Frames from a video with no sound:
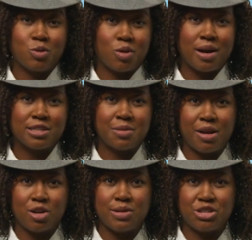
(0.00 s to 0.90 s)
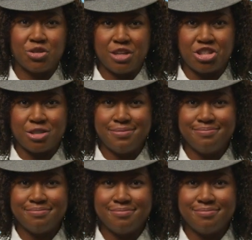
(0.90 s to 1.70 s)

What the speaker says: requires a medical intervention.